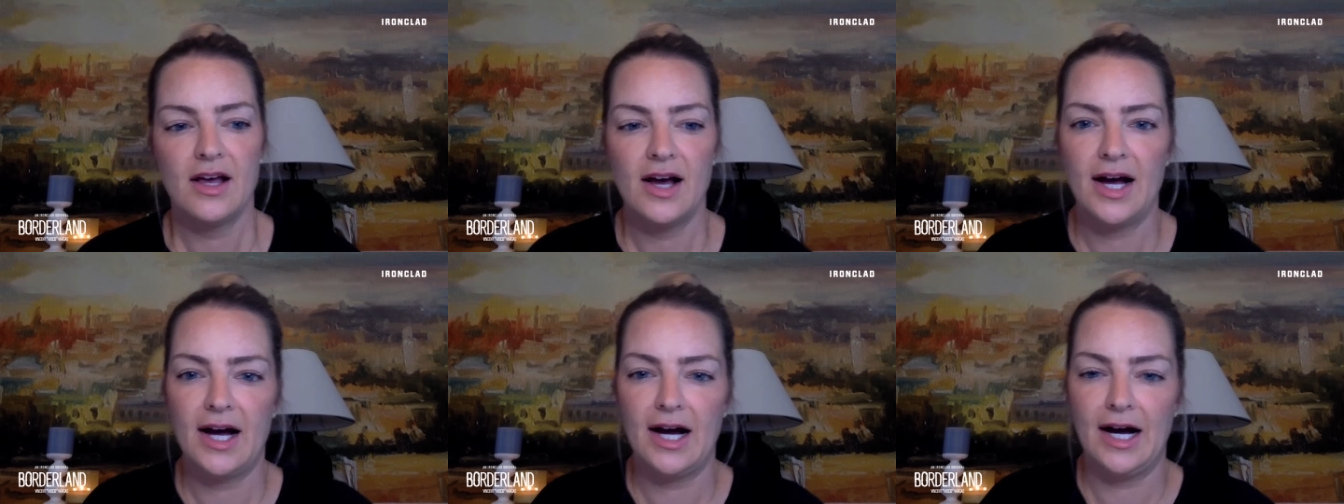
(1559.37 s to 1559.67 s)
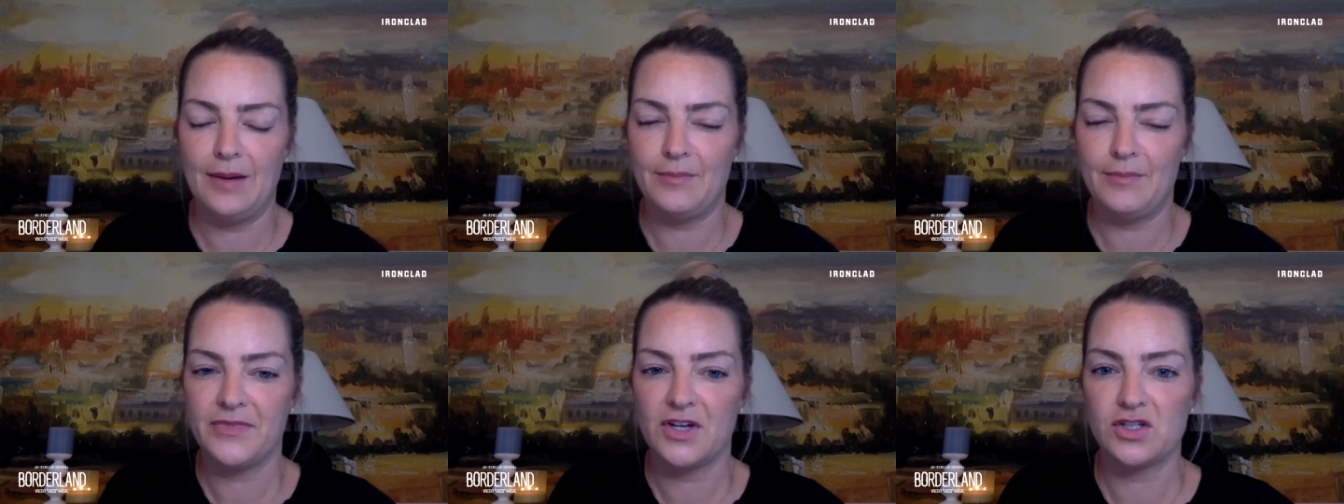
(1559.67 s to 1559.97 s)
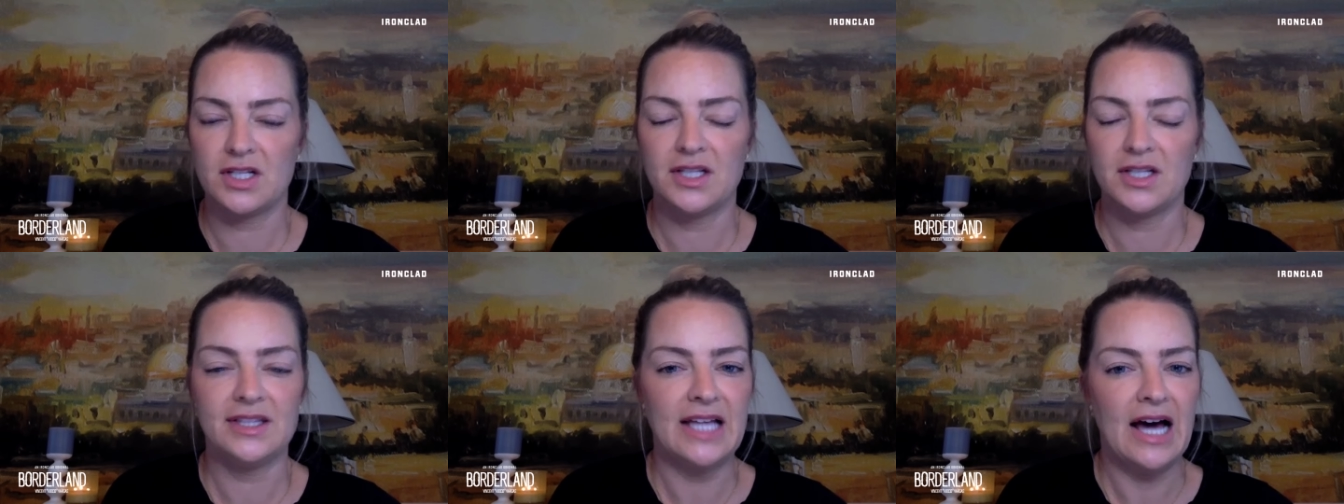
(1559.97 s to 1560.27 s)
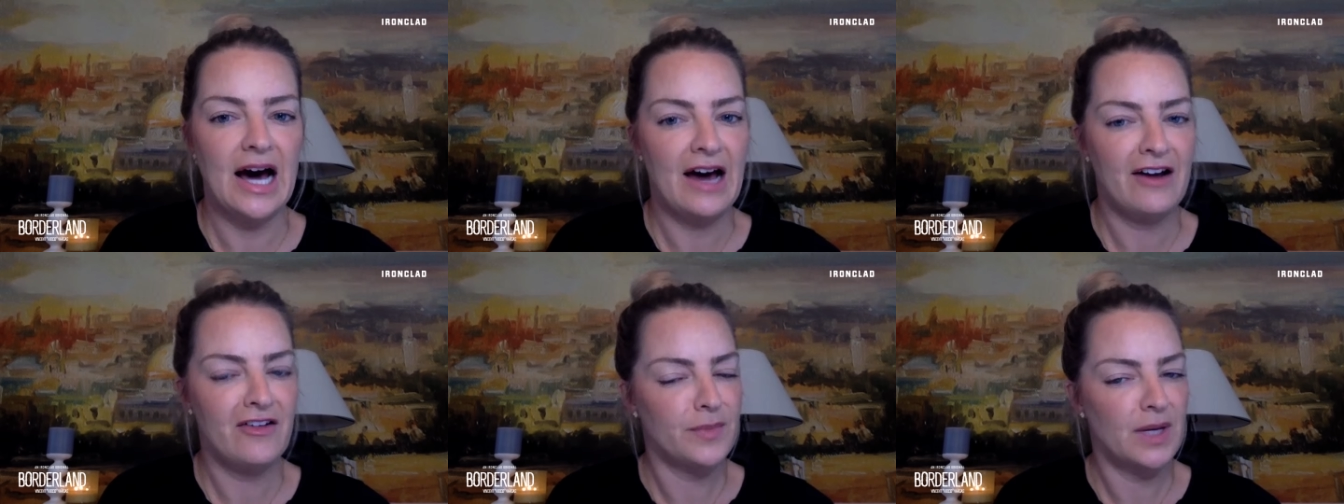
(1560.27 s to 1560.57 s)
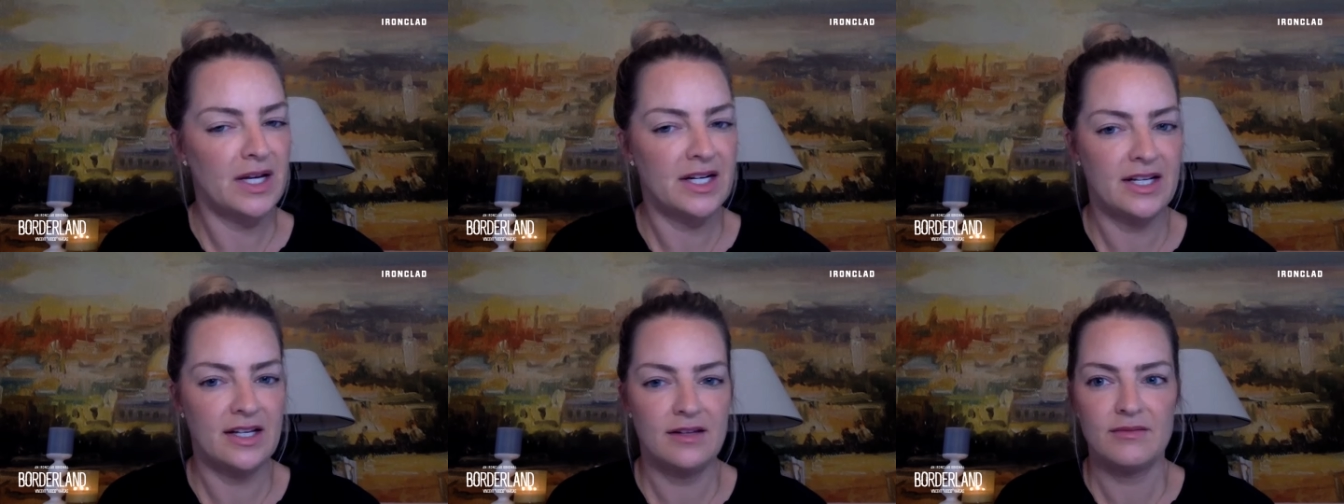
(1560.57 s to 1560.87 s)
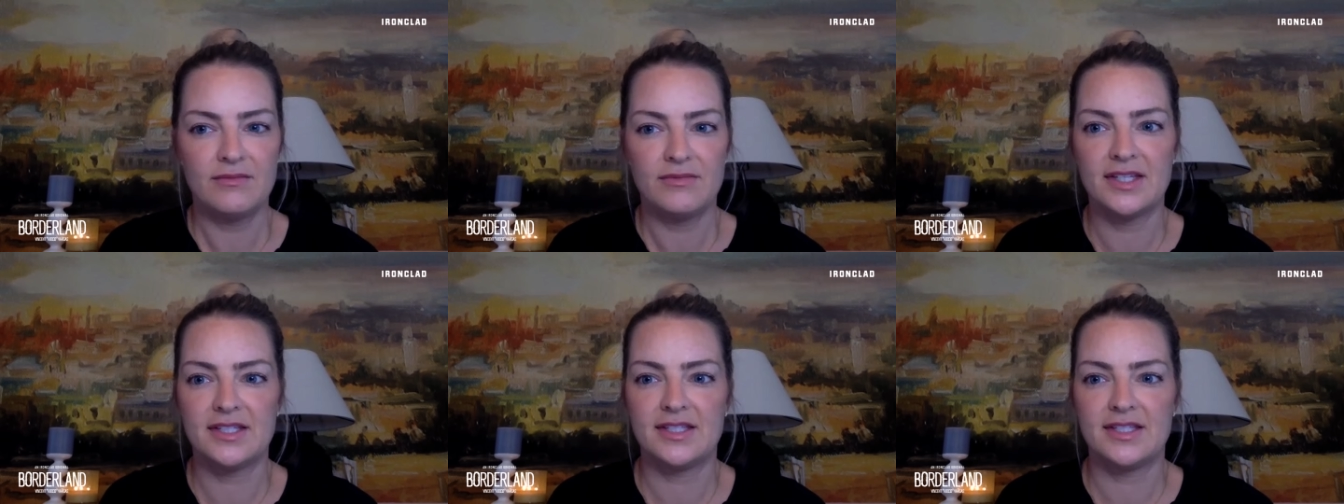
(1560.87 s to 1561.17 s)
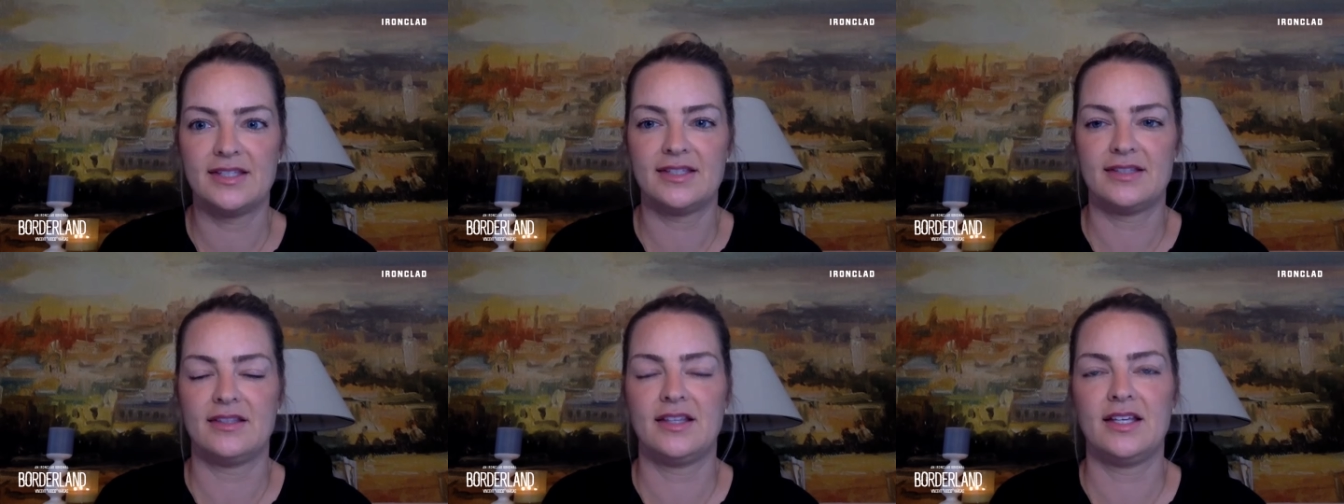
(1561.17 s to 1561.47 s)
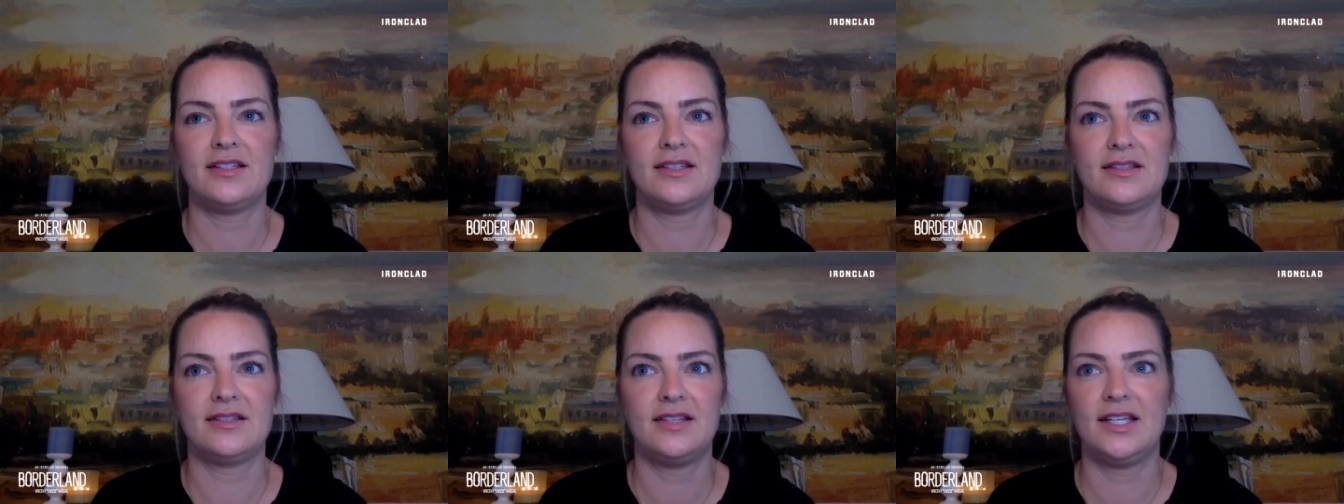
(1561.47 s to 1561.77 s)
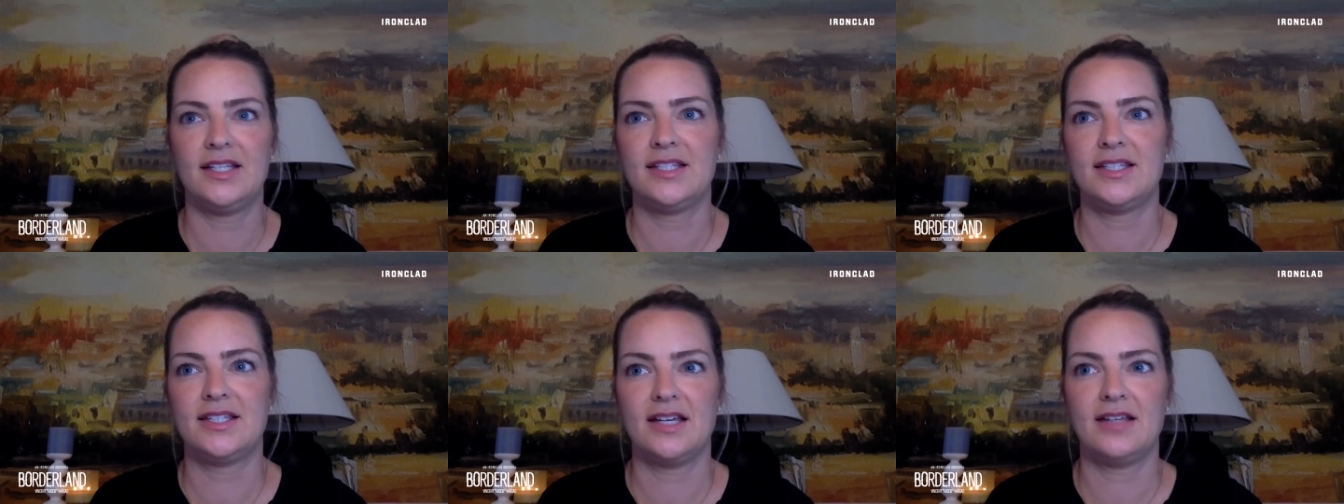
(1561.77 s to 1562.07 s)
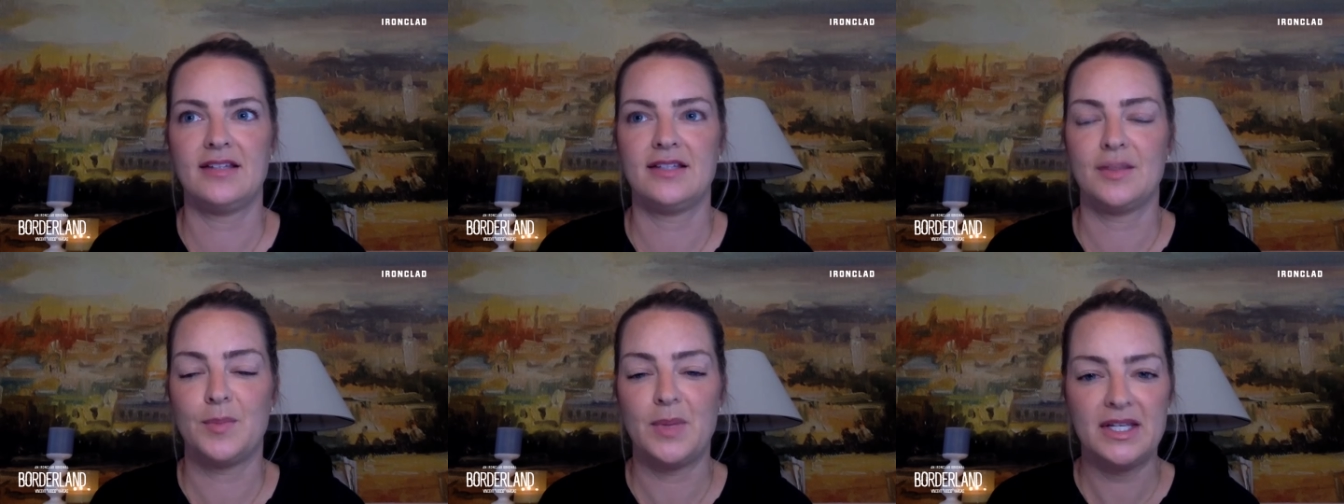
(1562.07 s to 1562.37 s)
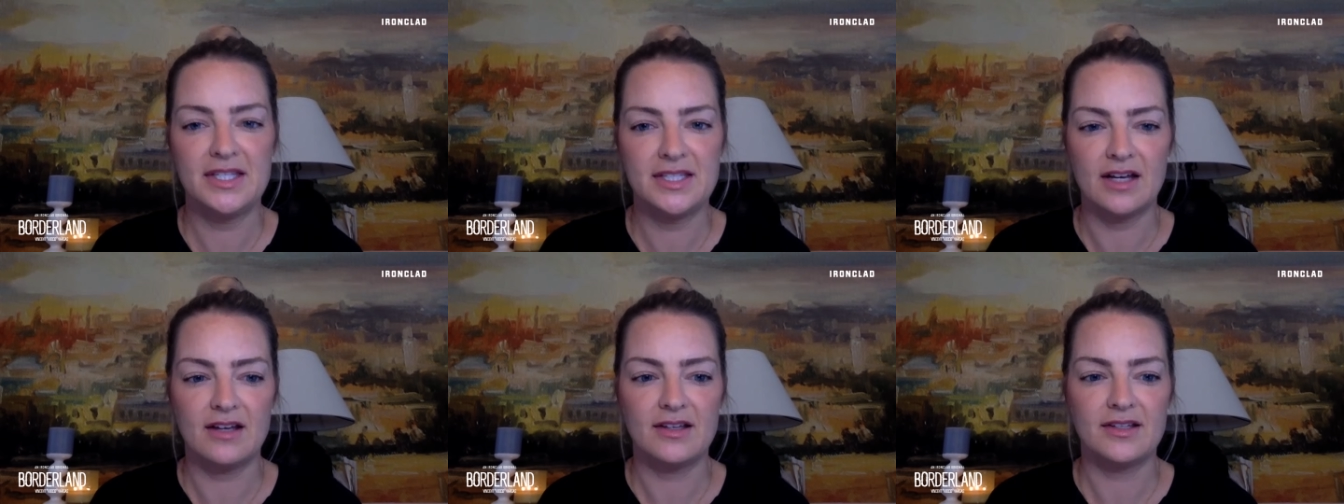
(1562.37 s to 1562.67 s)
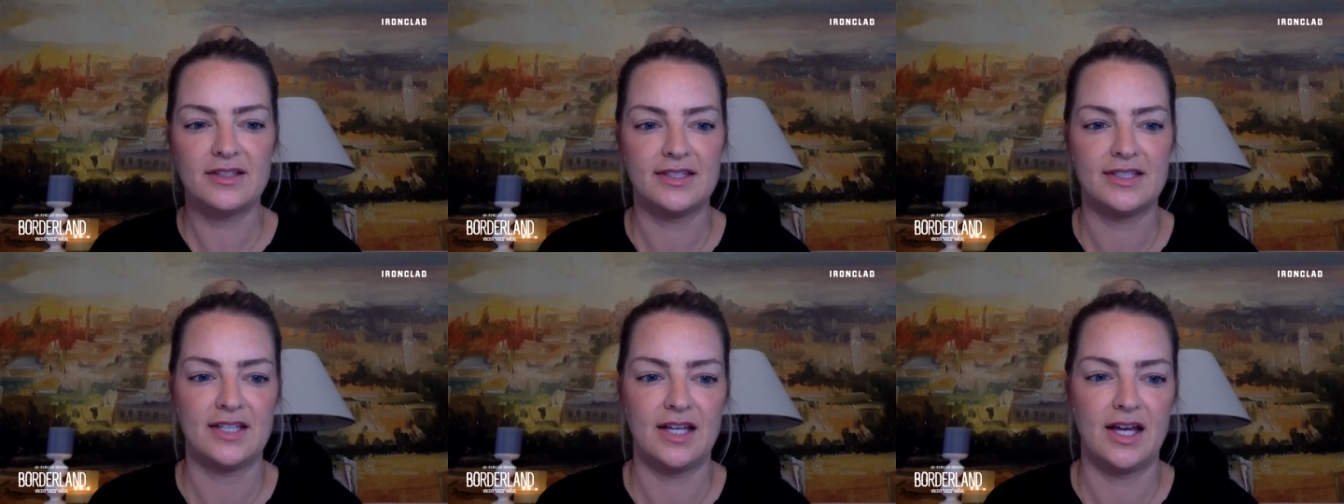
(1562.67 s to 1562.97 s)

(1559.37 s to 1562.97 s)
Um, there's a lot of money. This is this this is a business.